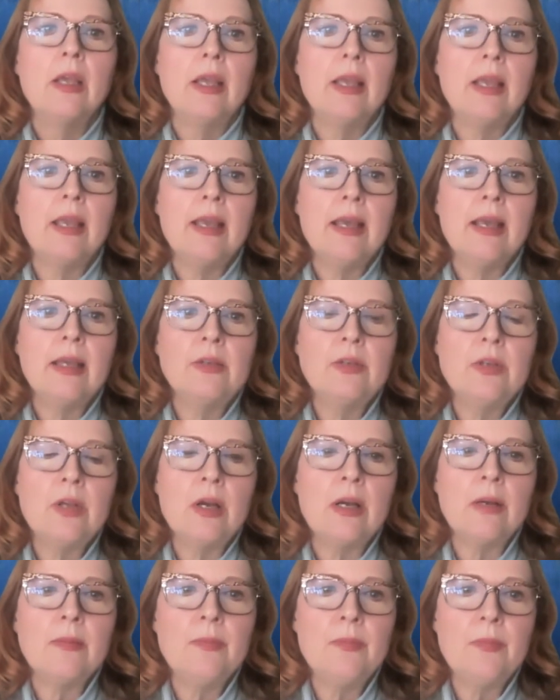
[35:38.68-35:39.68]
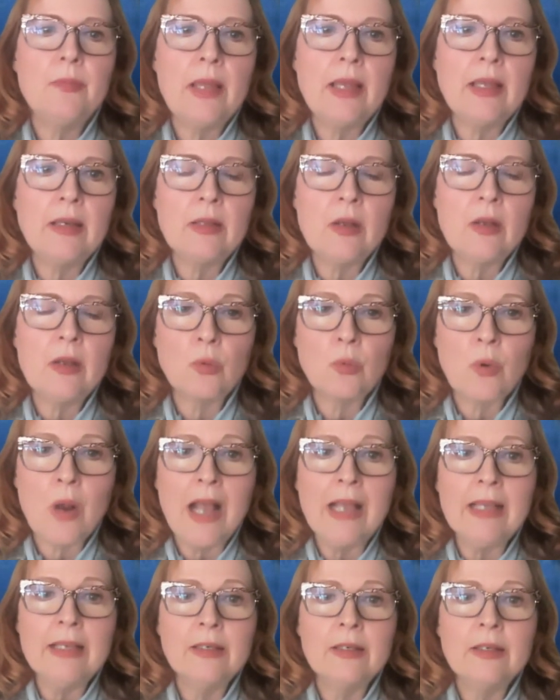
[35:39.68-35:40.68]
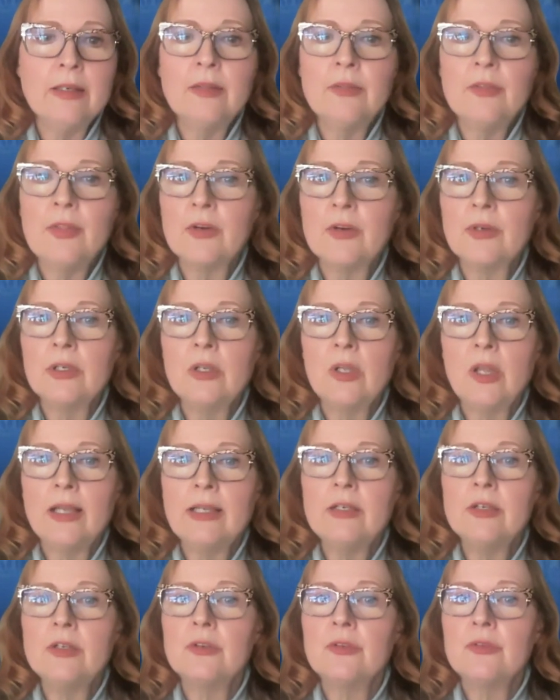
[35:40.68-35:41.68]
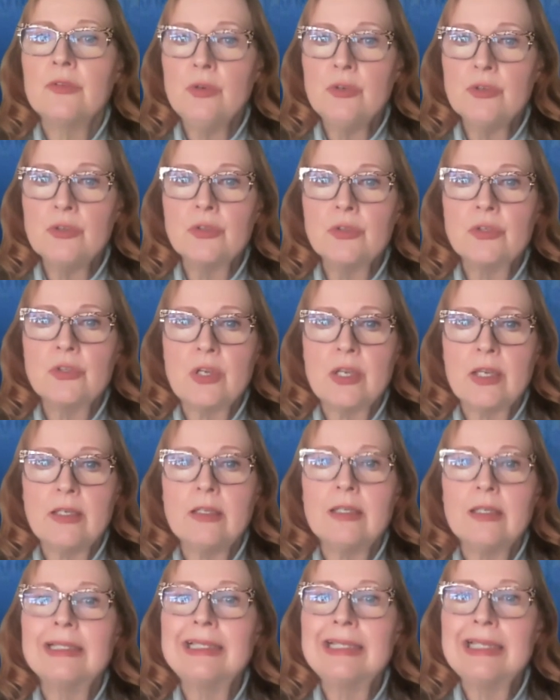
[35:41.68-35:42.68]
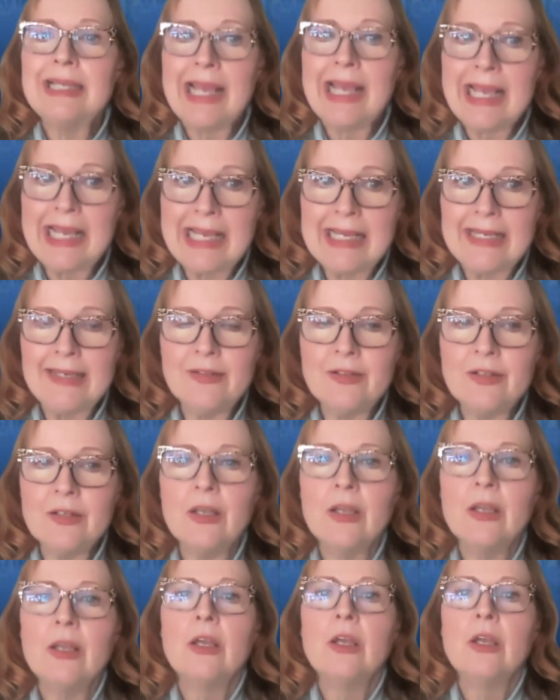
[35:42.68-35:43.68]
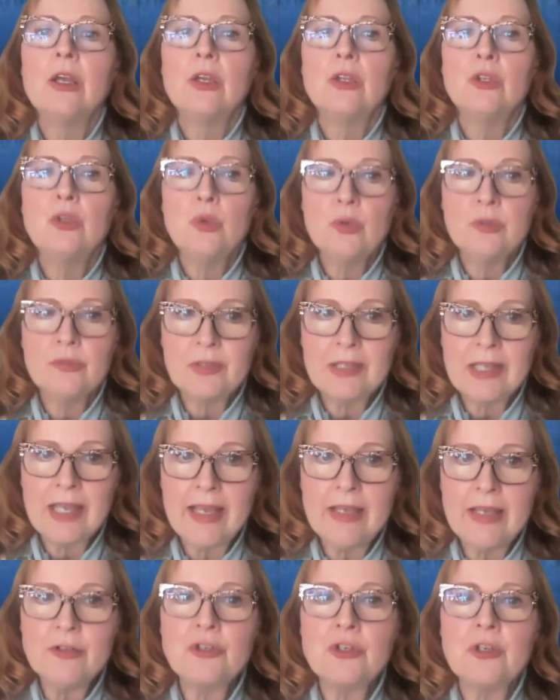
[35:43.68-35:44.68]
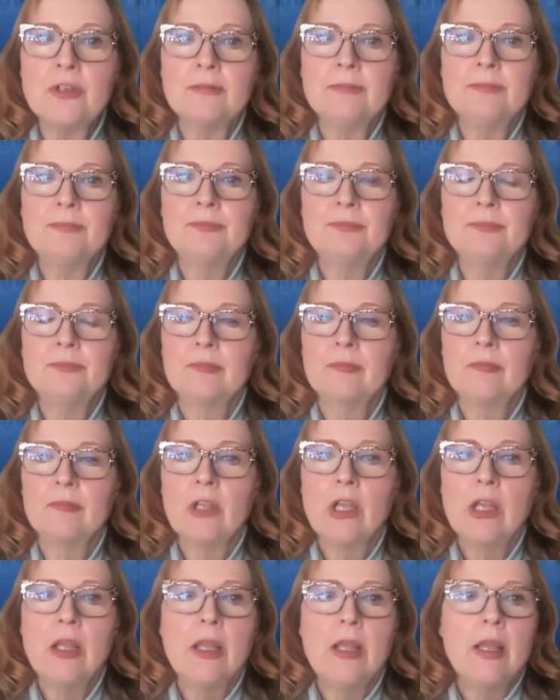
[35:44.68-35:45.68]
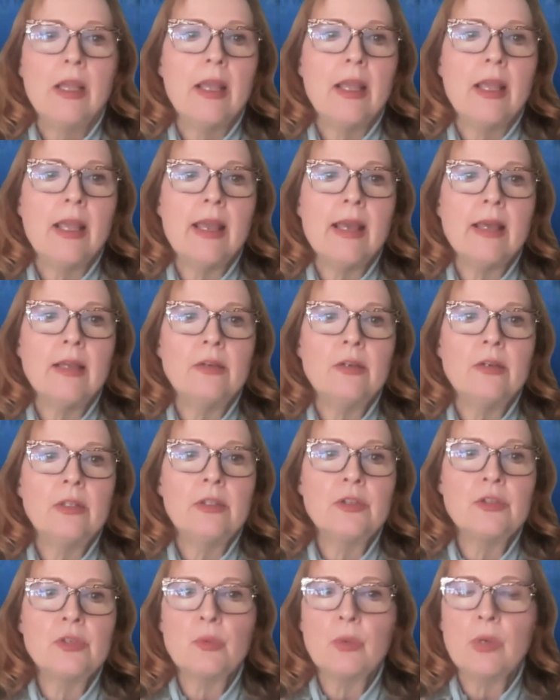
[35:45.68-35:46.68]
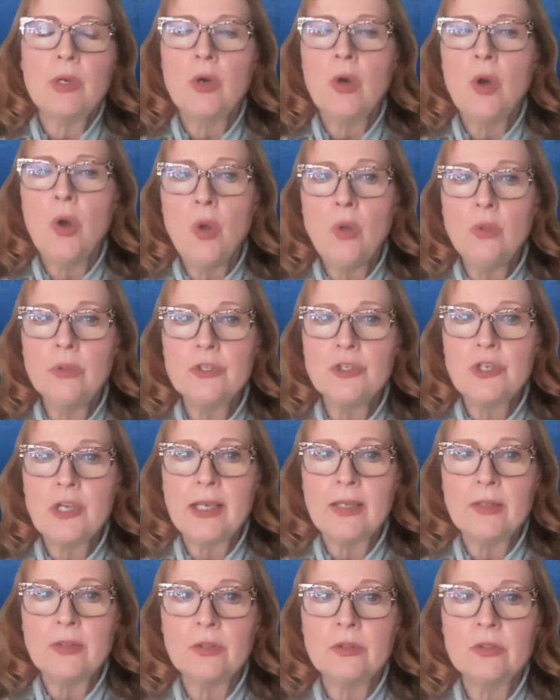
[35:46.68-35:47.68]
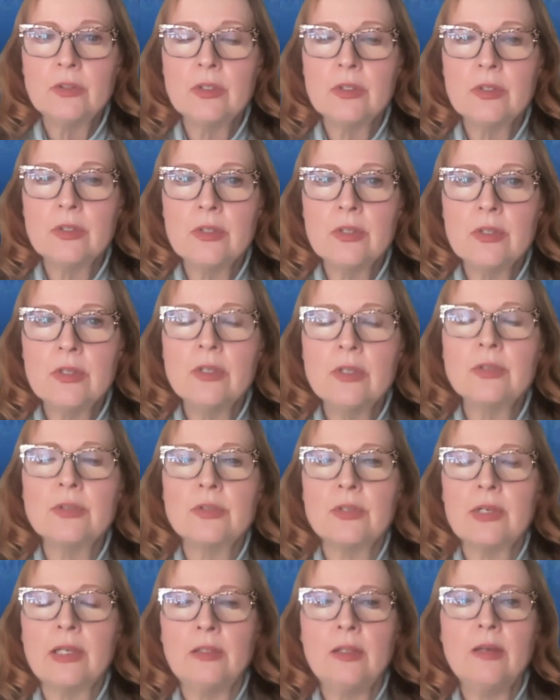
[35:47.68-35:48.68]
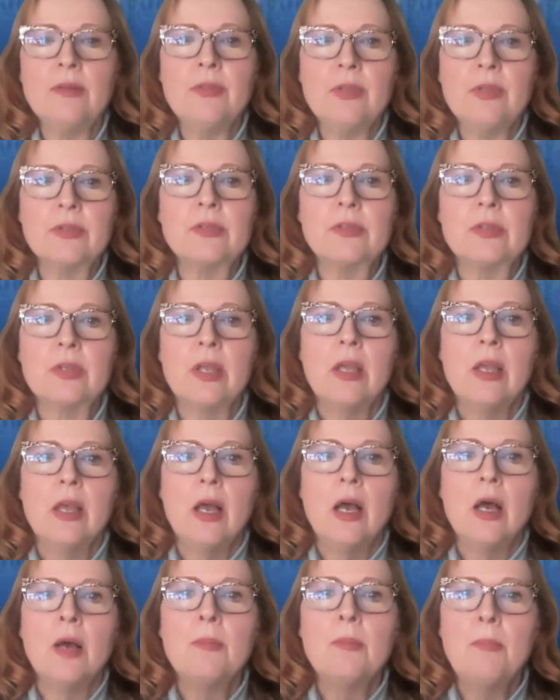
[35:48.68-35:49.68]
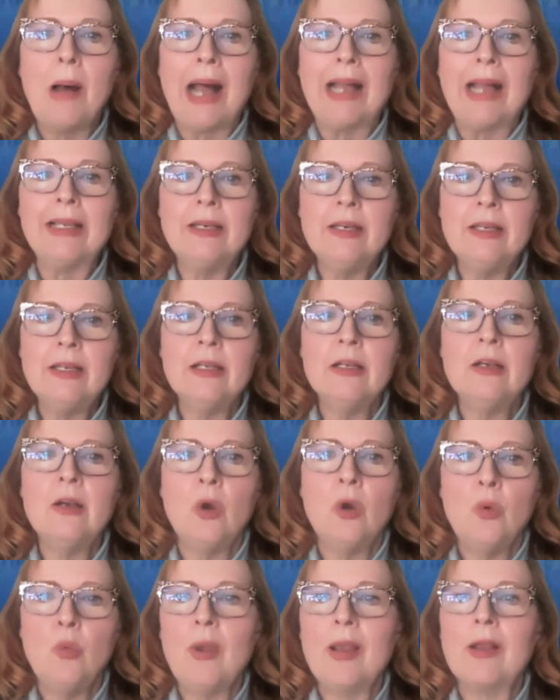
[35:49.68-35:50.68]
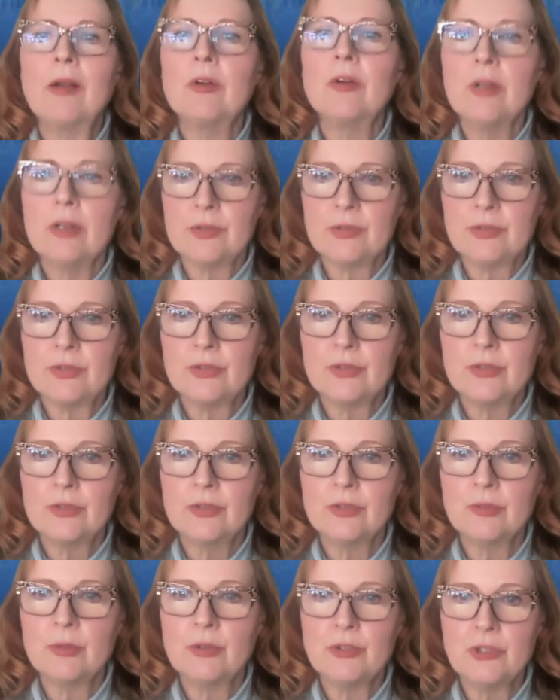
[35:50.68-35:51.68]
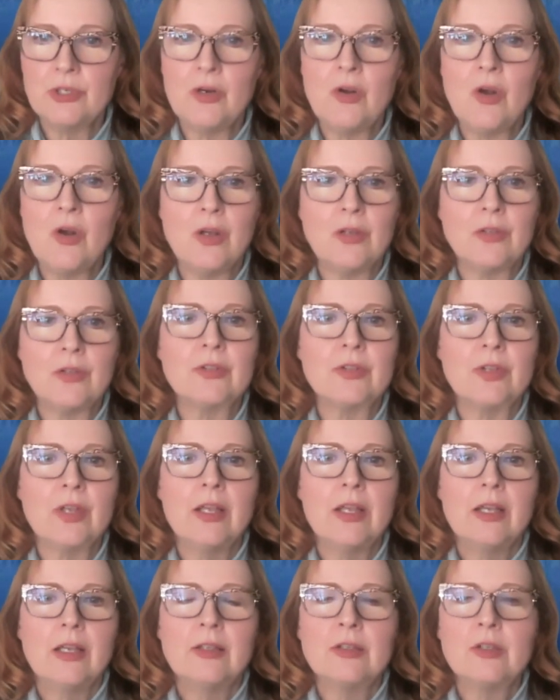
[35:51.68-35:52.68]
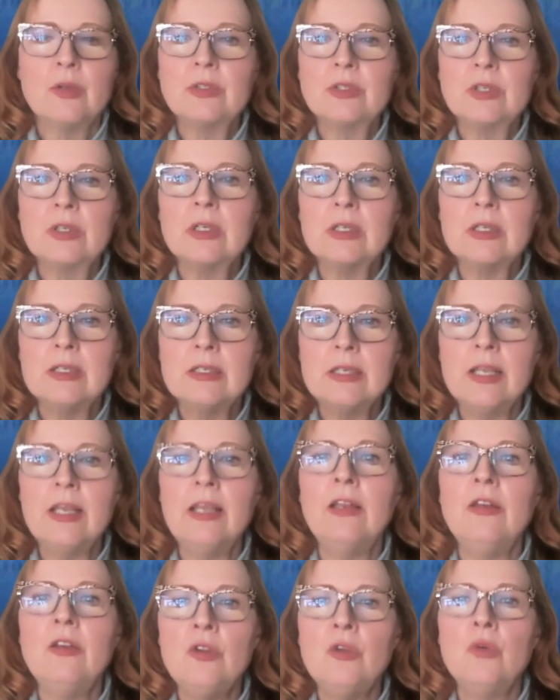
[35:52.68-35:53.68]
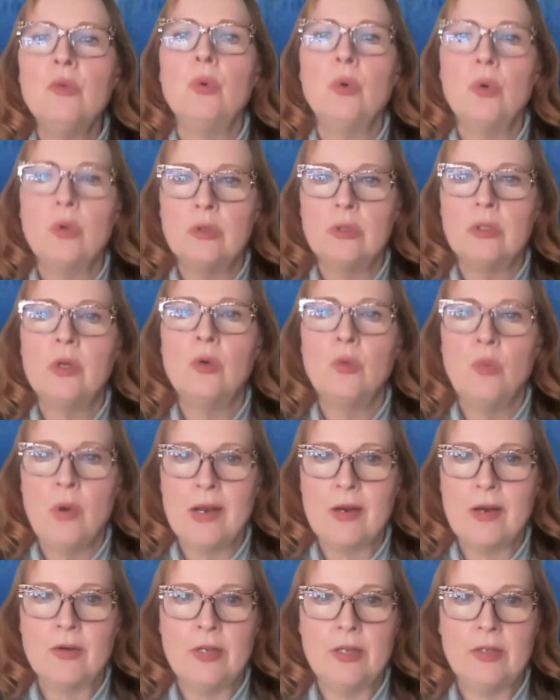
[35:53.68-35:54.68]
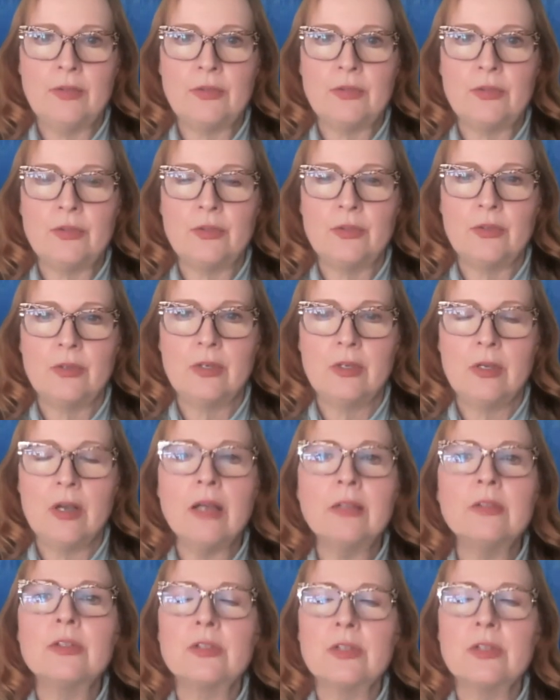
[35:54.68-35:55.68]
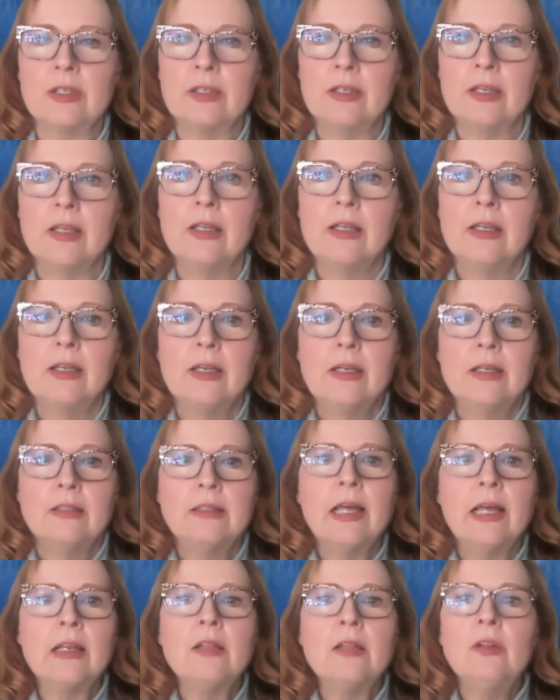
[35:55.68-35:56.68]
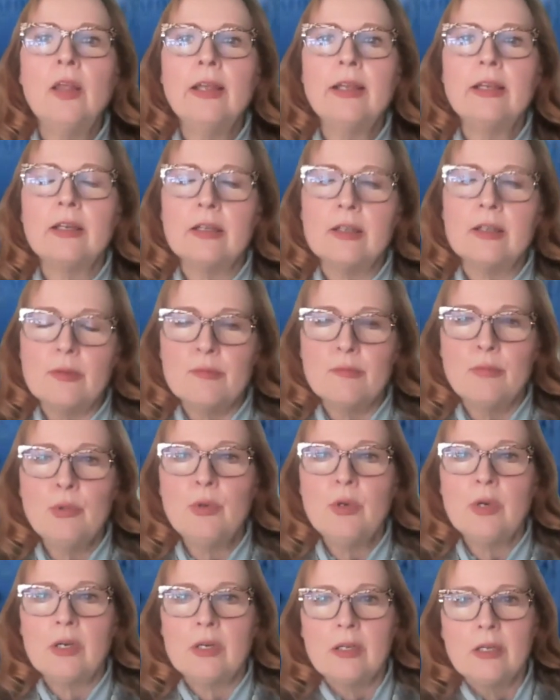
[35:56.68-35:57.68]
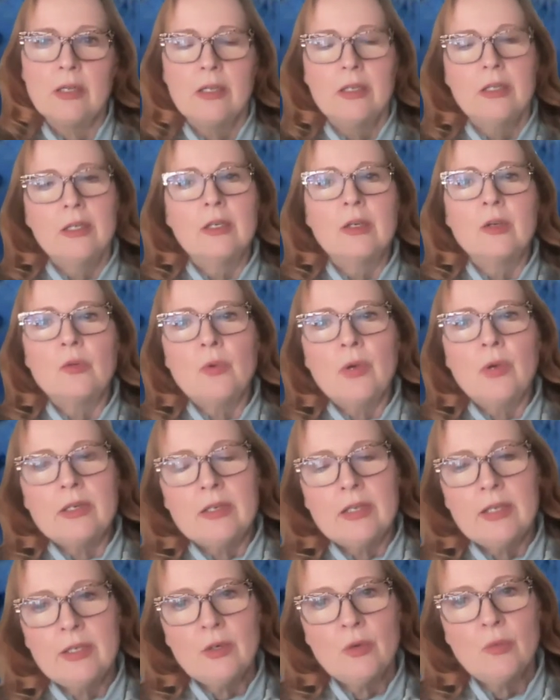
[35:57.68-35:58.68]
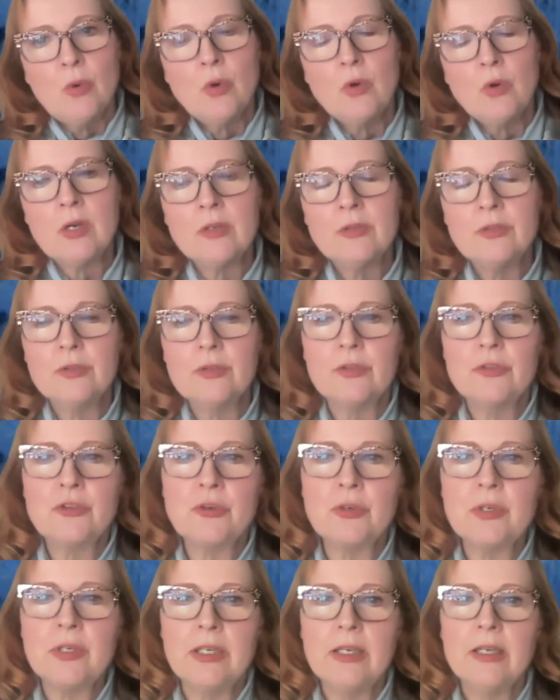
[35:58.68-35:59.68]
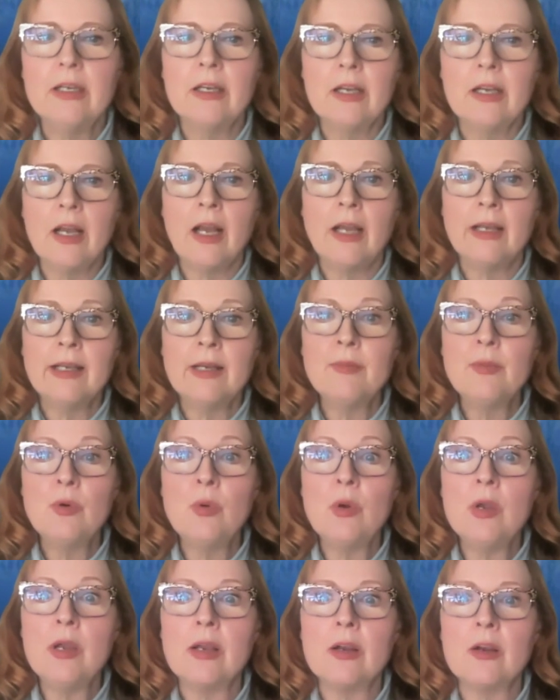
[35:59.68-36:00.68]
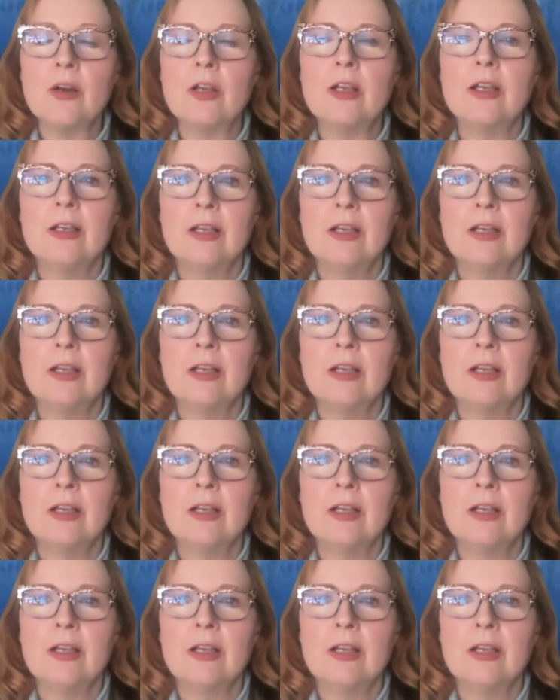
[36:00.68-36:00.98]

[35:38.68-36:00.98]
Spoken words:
And Orion, in their enlightened future state, attained unification. And Lissa Rael Holt channeled this, I love this, abiding awareness is what she calls. So it's a continual awareness, constant, not unlike Buddha when he awoke under the tree. I am aware.